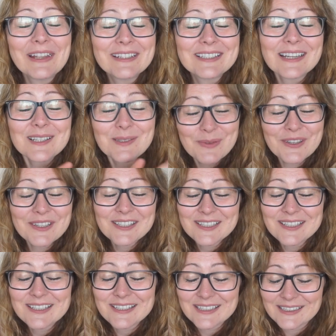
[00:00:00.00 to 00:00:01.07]
dad's birthday
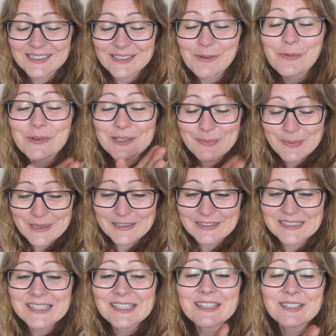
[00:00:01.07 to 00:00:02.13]
today, which
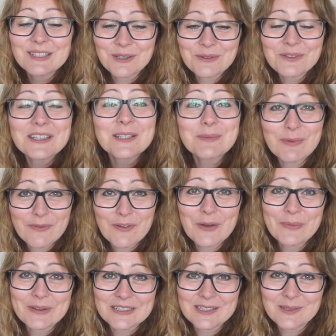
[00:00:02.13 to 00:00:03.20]
means two days before
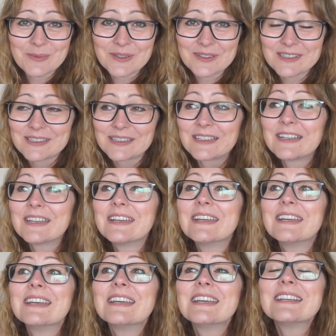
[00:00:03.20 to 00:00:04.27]
my dad's birthday,
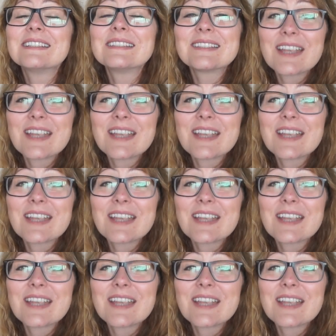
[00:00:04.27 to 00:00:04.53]
is